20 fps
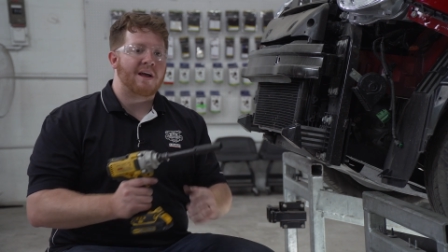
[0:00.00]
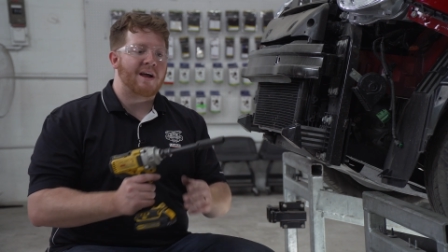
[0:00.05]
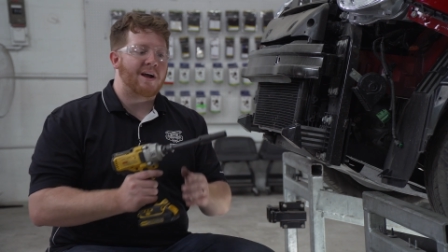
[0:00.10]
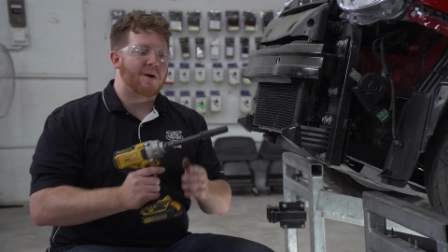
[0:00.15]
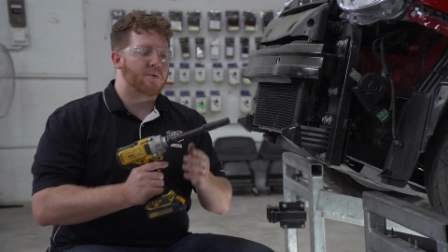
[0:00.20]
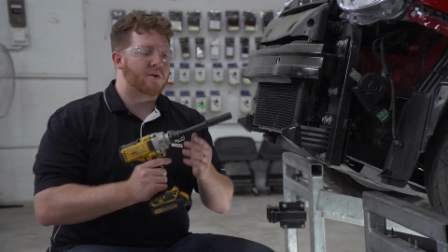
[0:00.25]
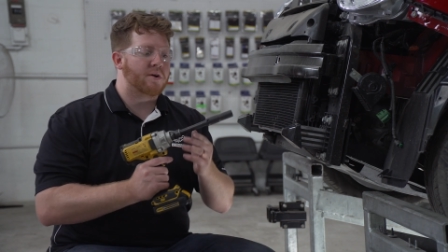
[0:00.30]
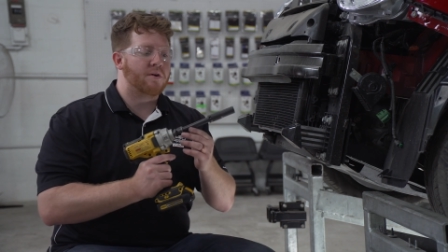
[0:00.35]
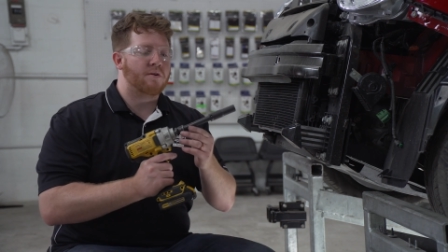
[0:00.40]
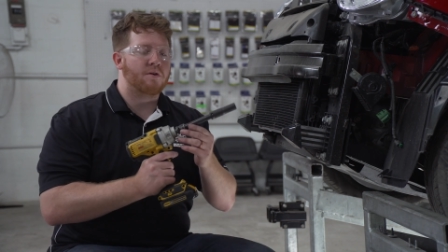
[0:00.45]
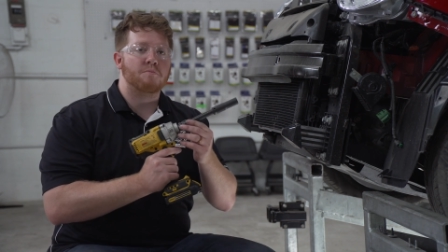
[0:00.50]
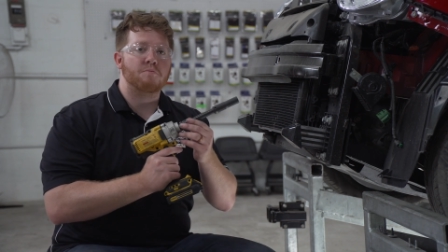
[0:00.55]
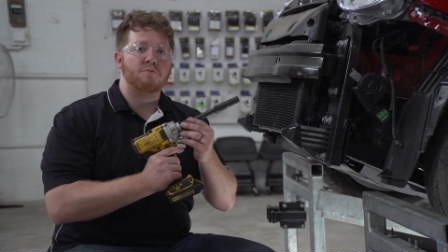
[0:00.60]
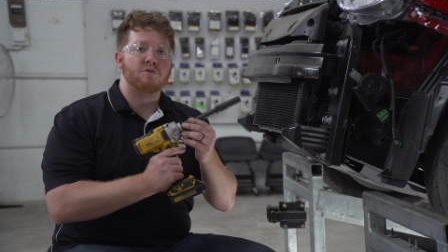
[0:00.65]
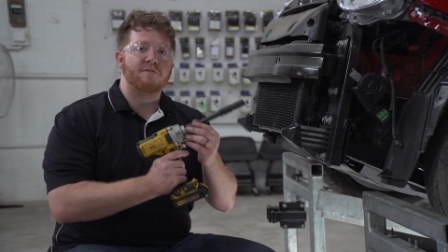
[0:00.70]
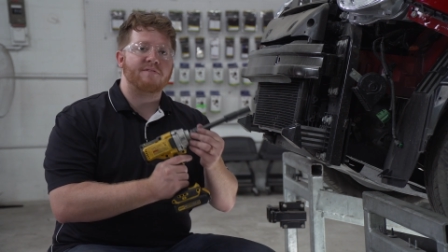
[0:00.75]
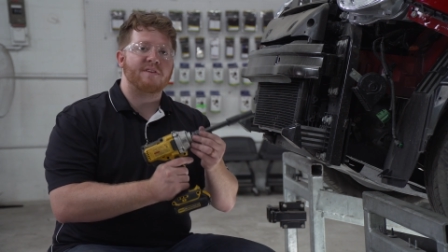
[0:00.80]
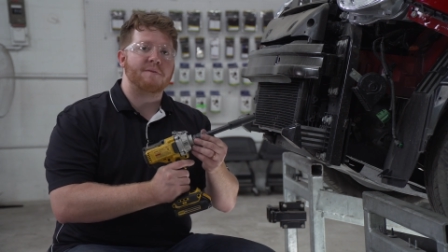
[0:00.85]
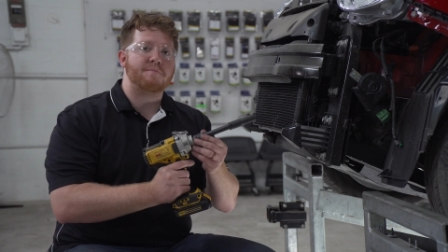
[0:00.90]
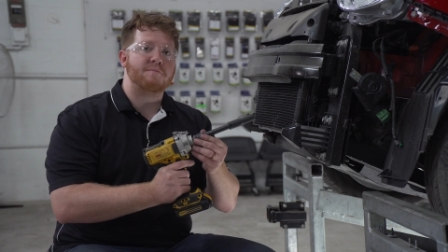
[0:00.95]
and we're going to
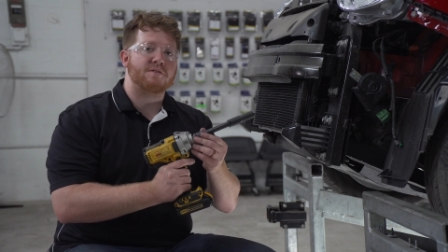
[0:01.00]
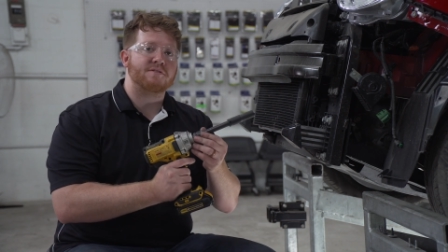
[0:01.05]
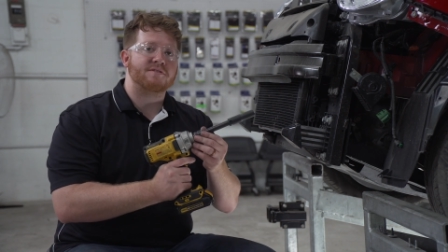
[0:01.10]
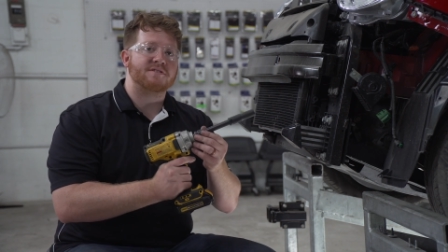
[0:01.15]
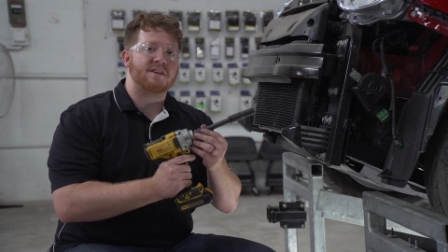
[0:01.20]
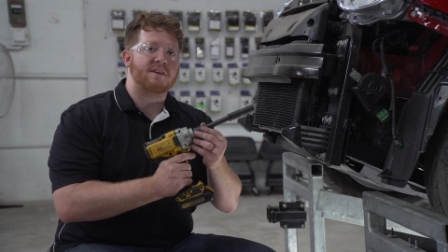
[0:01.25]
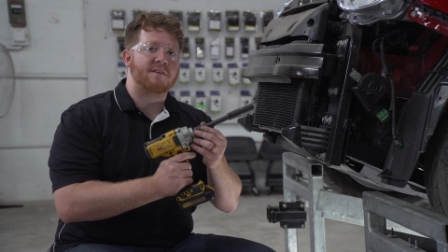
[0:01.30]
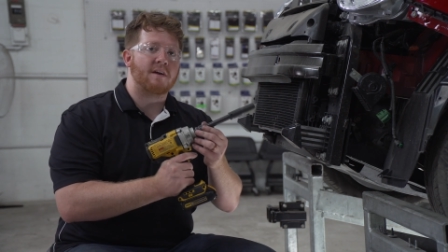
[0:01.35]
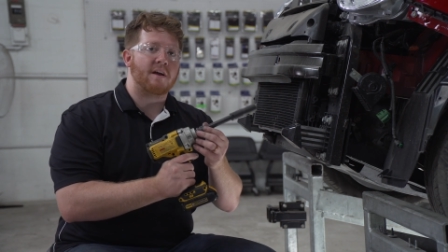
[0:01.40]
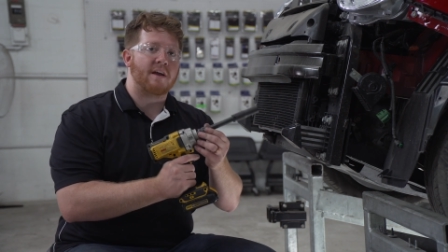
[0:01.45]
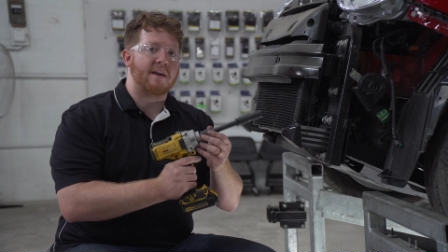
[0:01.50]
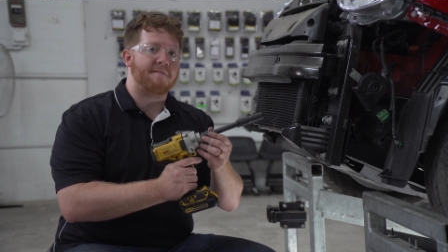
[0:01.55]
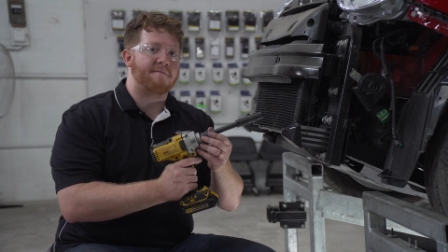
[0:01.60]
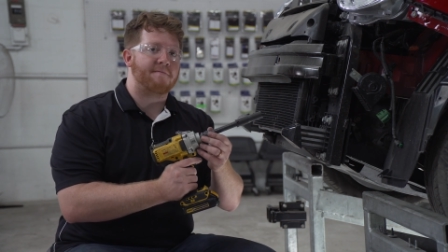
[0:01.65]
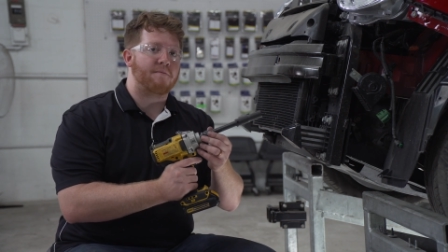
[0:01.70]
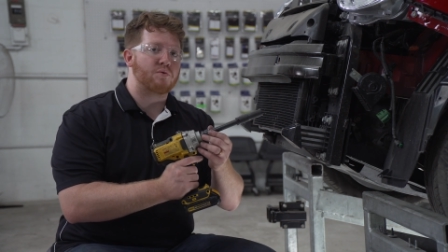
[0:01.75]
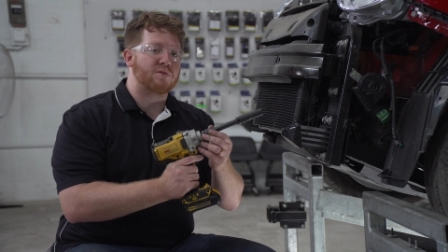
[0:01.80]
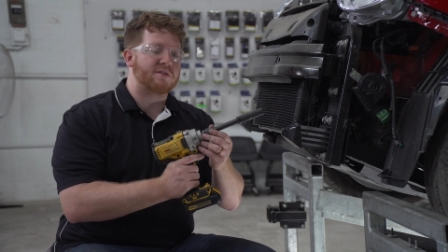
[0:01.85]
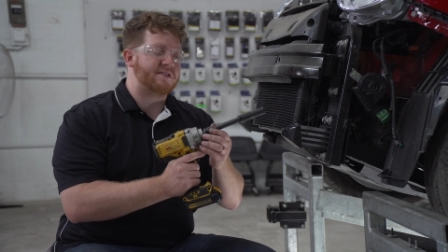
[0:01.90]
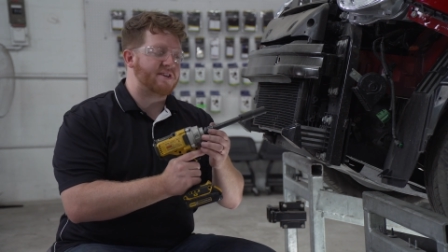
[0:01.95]
remove them using a
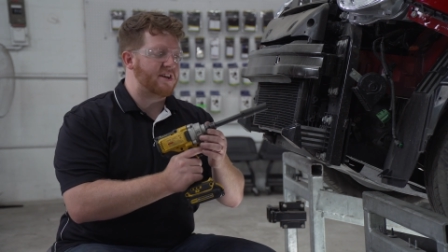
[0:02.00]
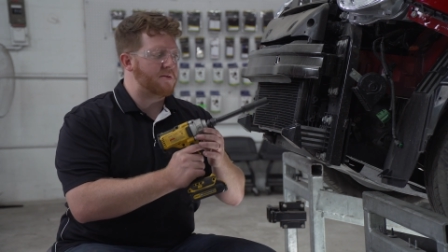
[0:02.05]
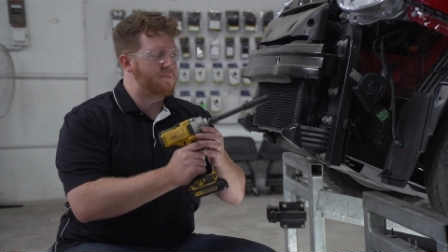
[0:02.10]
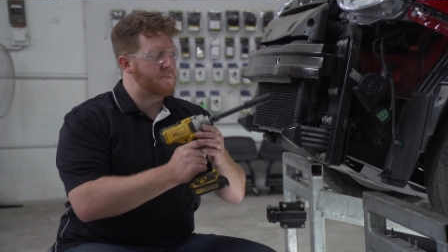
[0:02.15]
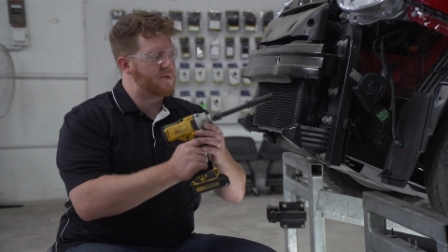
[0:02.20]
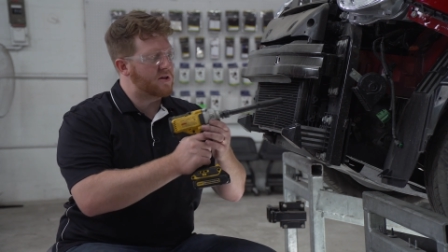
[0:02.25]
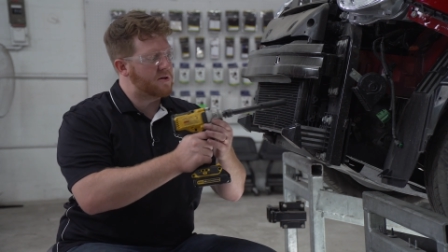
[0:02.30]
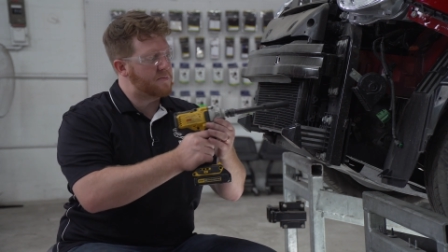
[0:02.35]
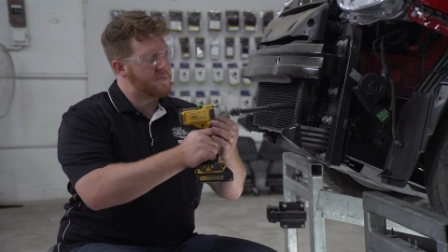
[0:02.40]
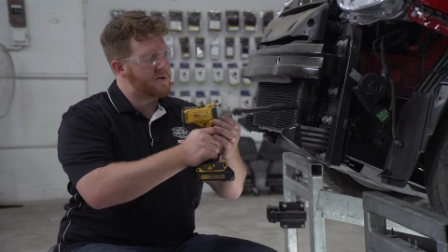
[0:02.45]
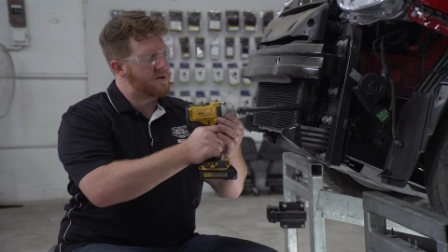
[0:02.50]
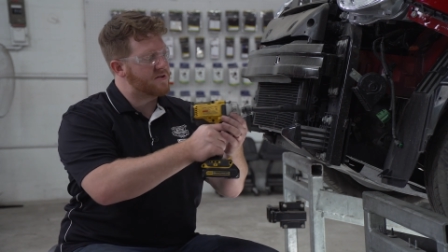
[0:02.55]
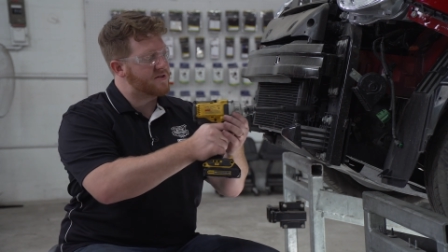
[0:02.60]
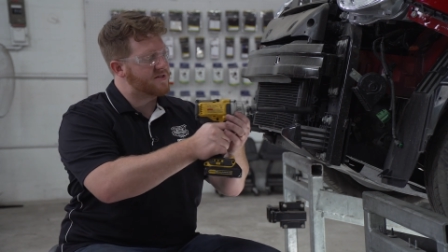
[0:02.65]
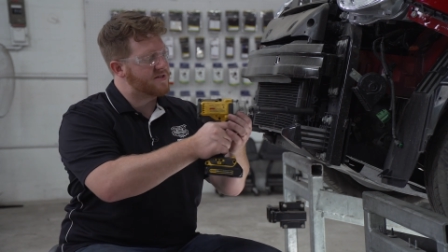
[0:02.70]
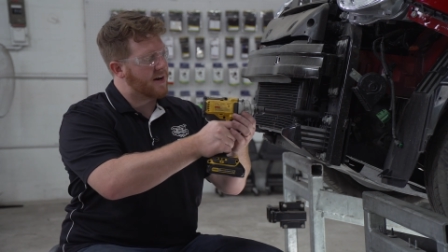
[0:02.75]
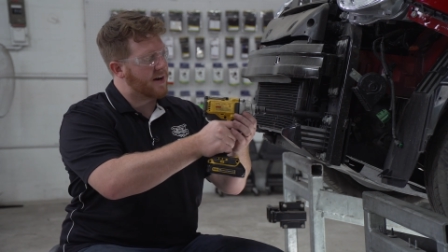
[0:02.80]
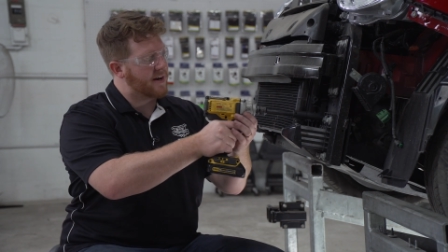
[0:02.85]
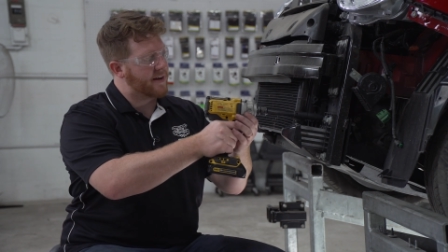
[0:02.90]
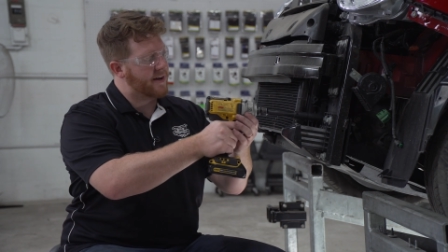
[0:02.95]
14mm
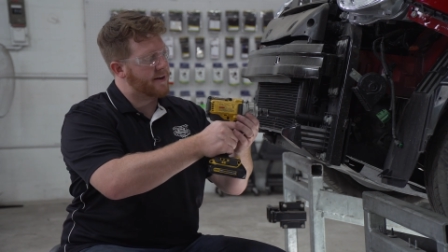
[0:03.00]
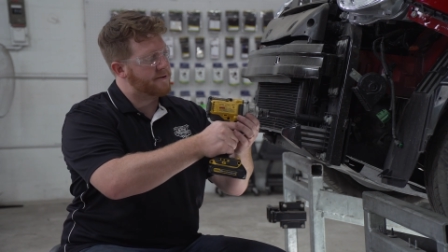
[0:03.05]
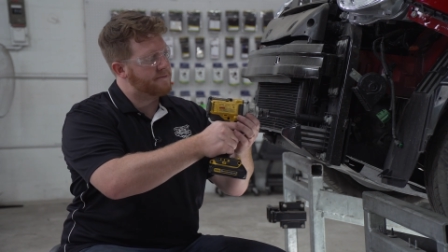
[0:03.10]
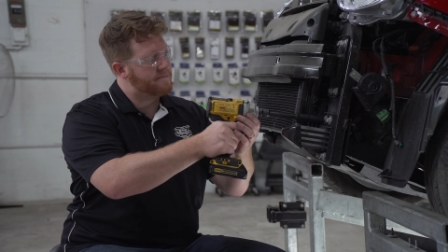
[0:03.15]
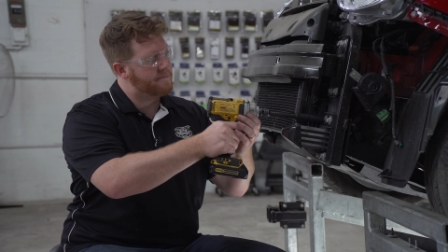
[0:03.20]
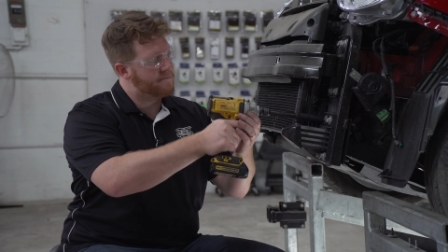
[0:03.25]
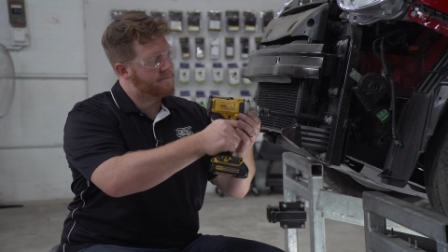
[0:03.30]
socket.